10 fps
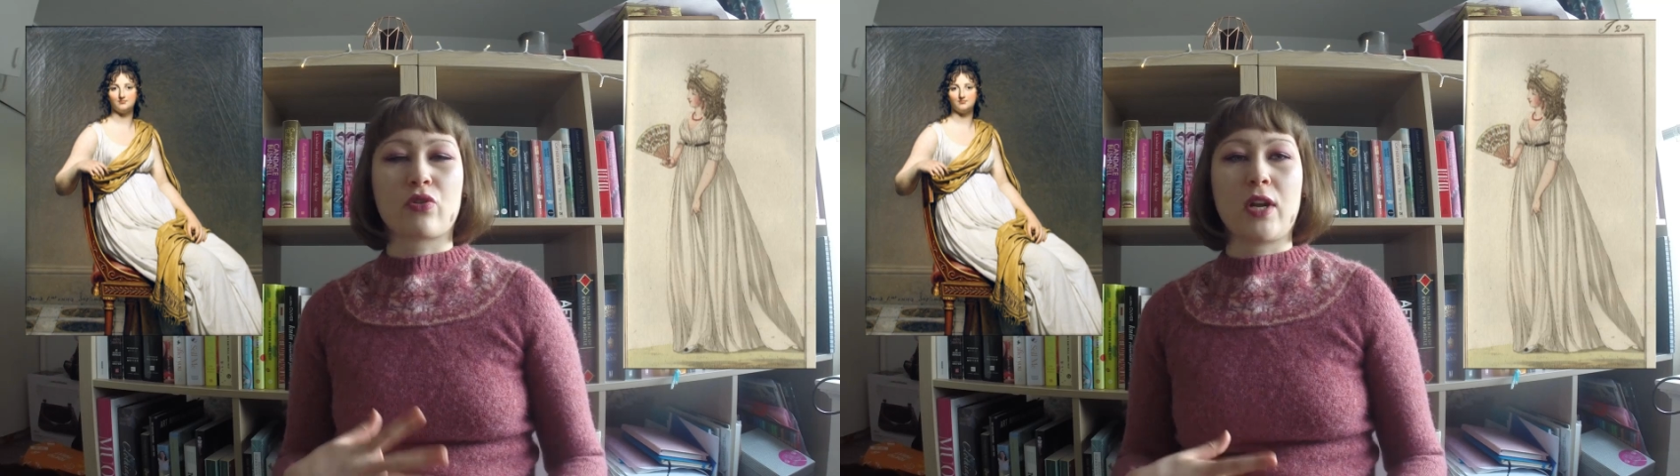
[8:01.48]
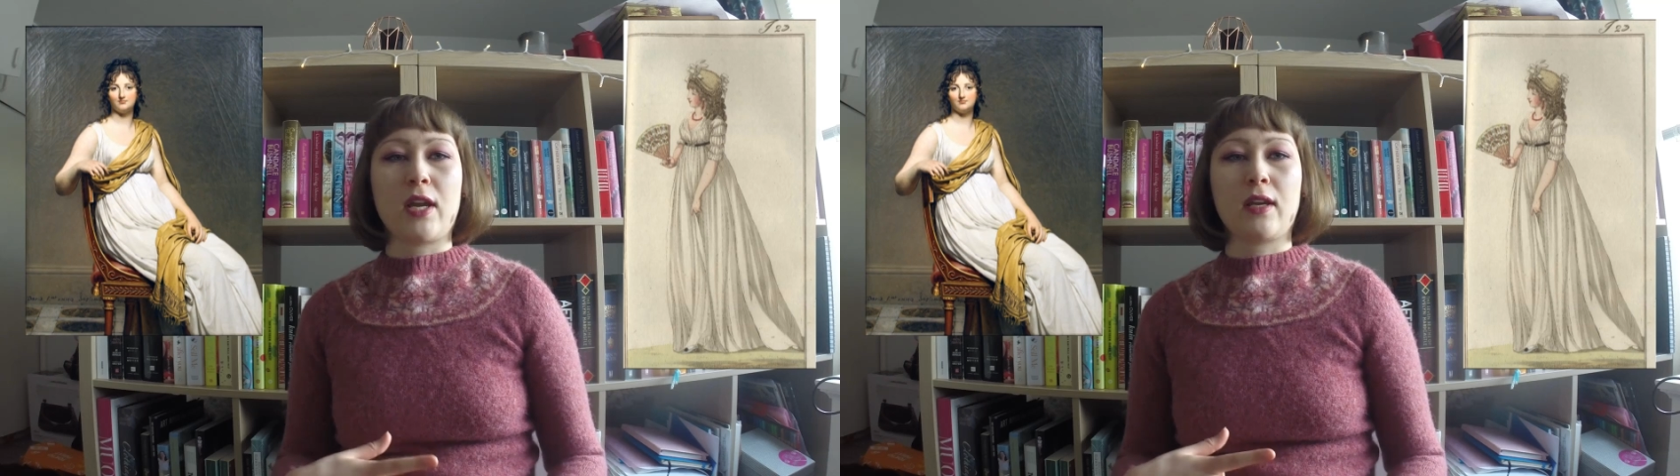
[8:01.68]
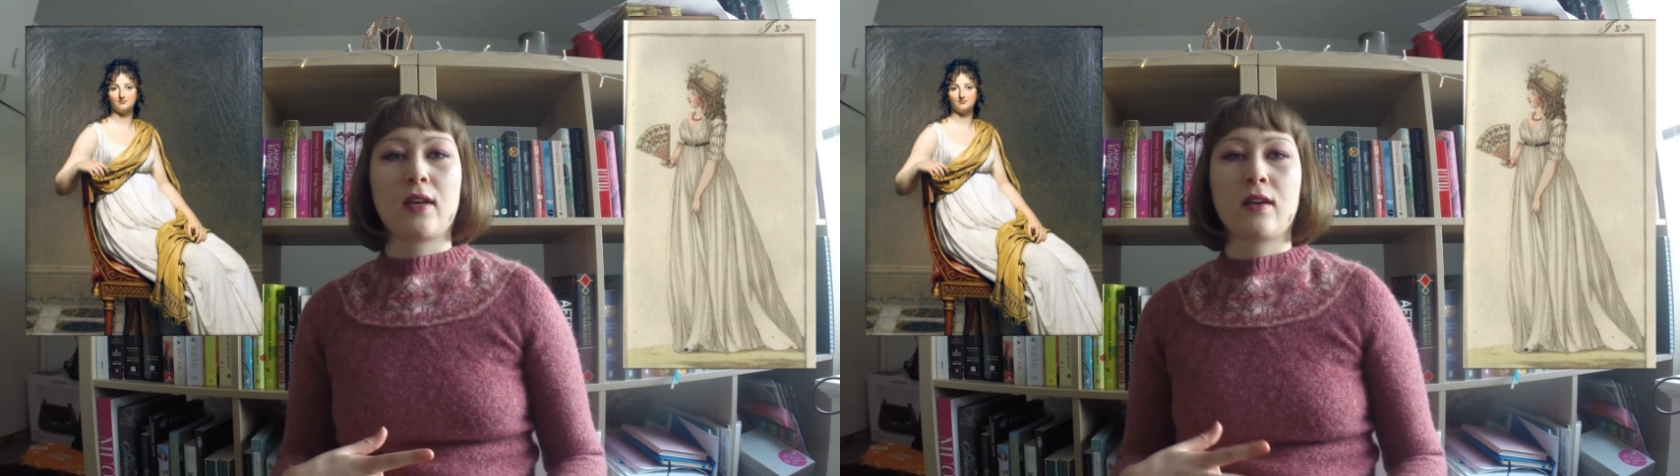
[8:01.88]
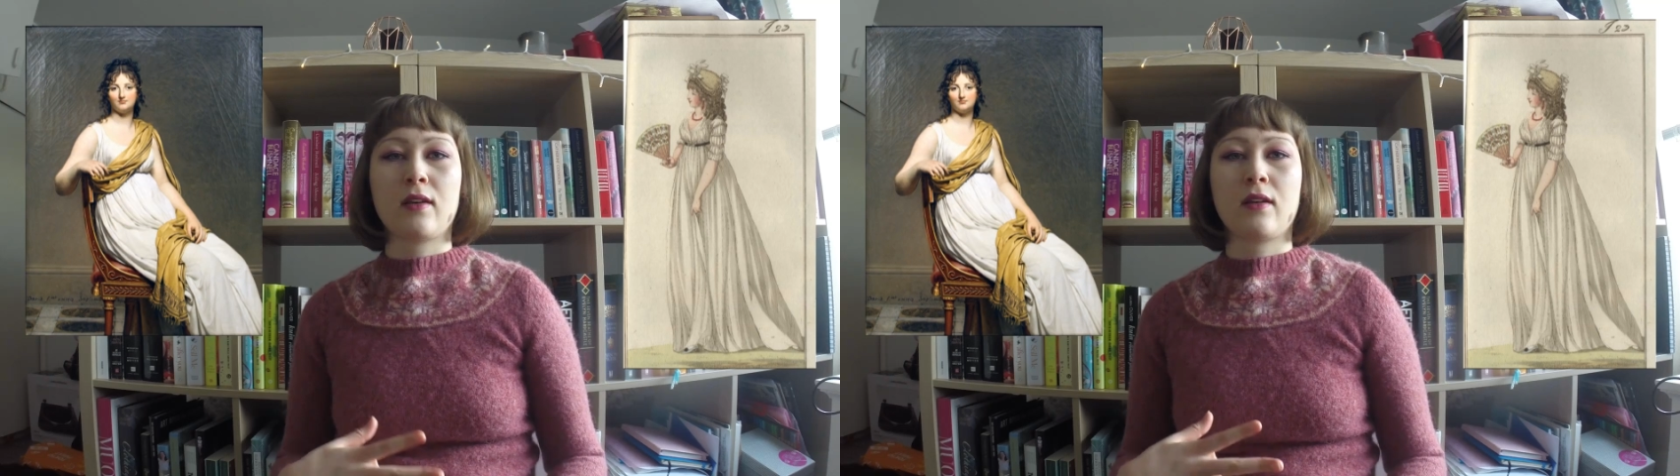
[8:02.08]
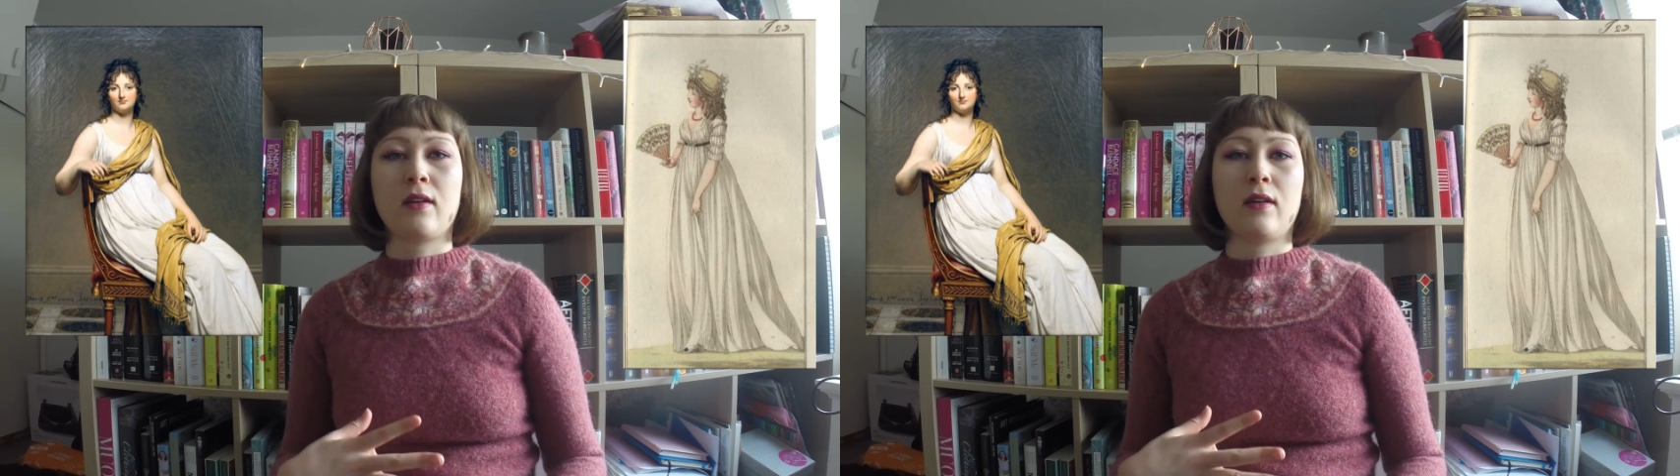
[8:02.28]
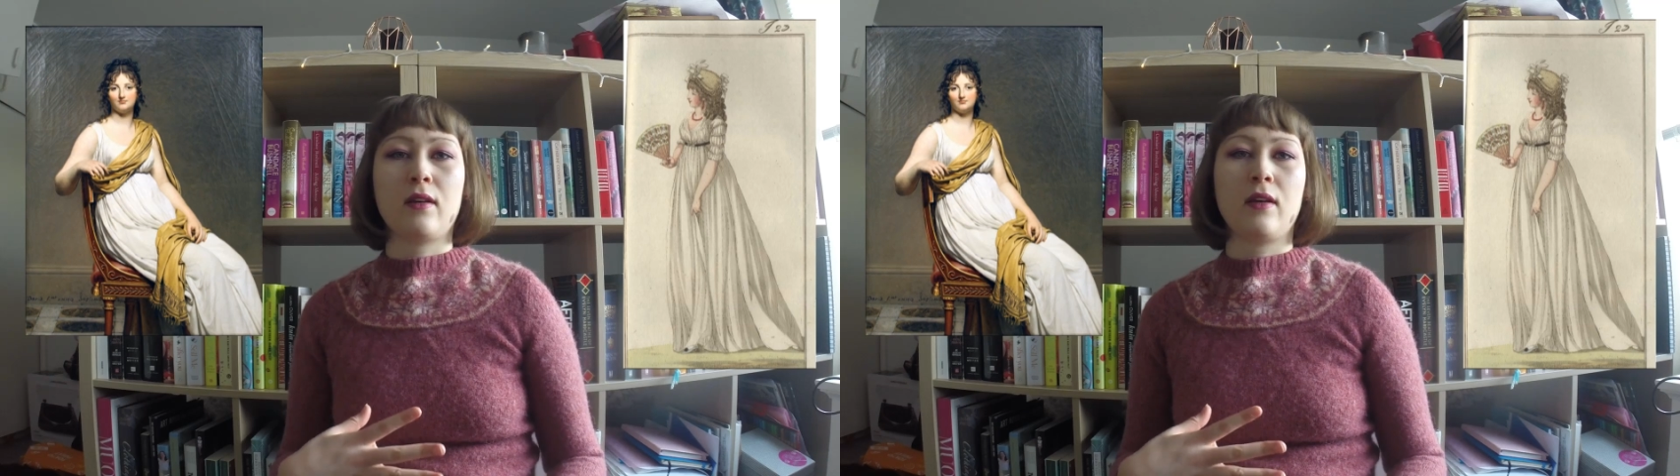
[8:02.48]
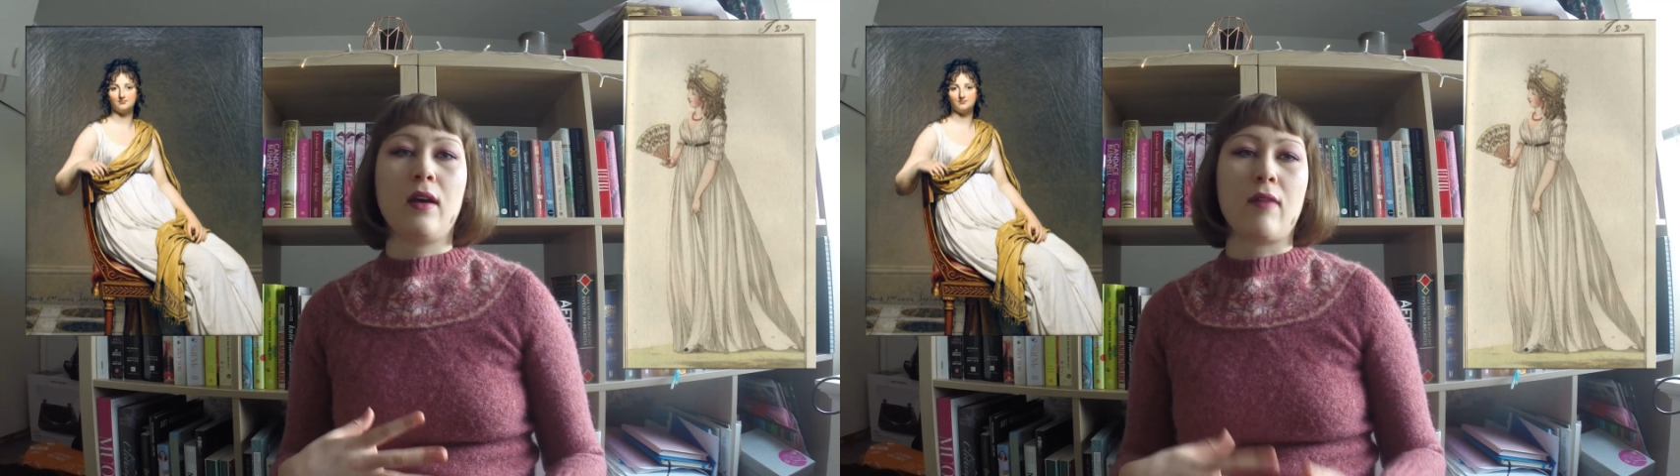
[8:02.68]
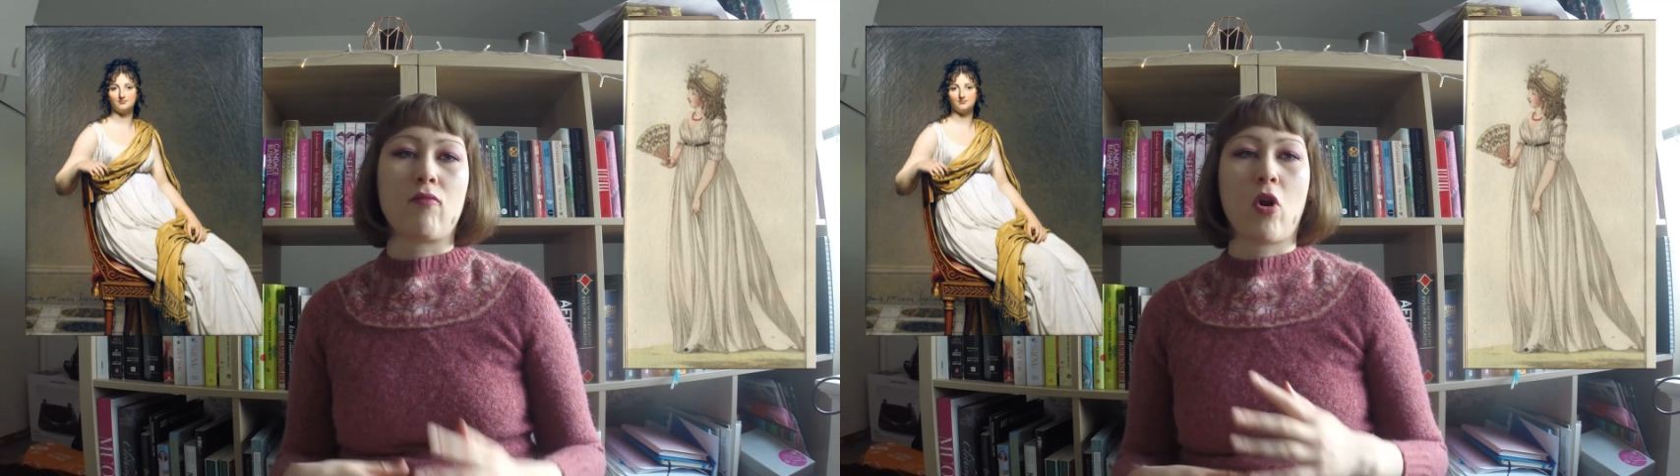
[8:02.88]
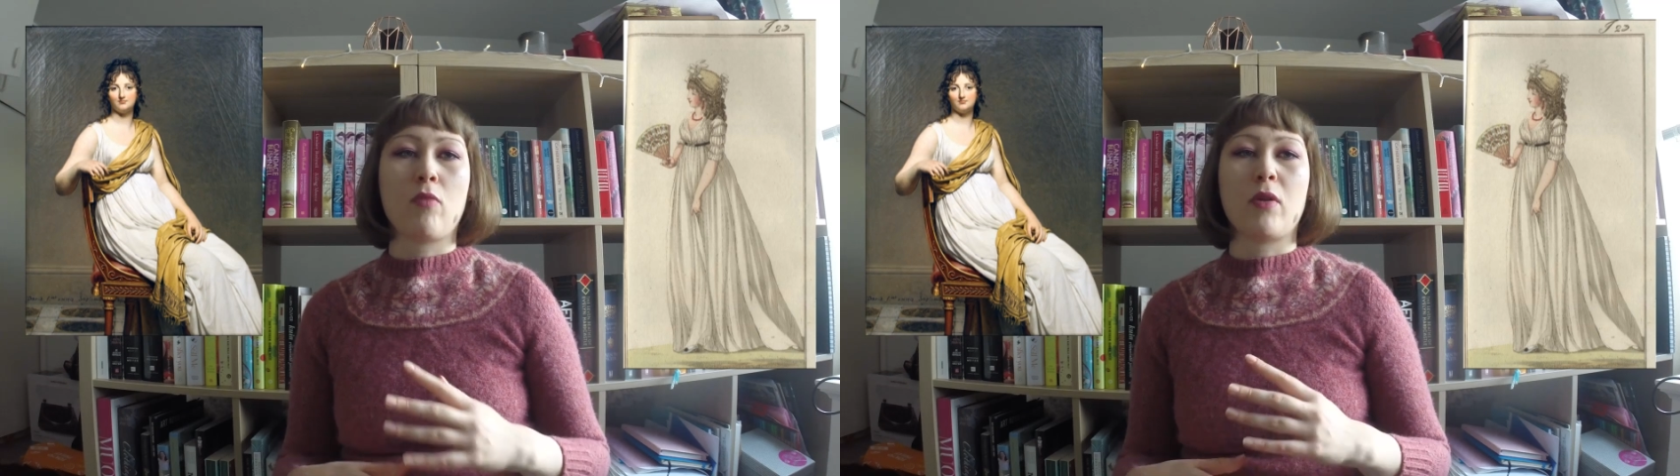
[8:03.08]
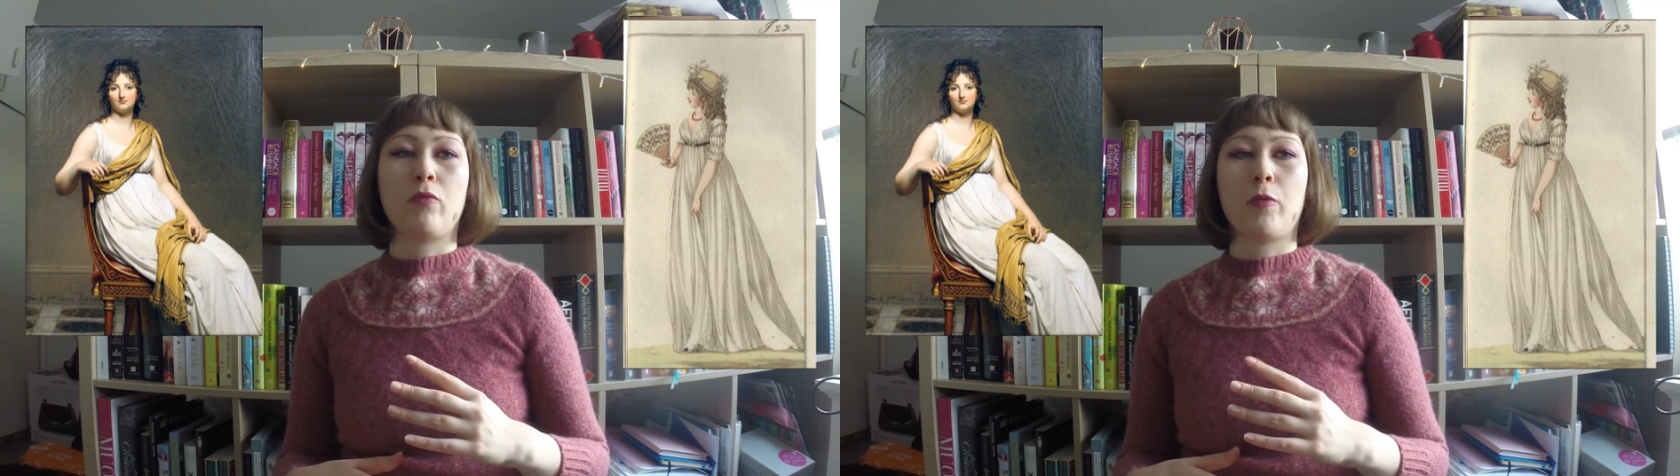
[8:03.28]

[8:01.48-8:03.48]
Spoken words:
Greek and Roman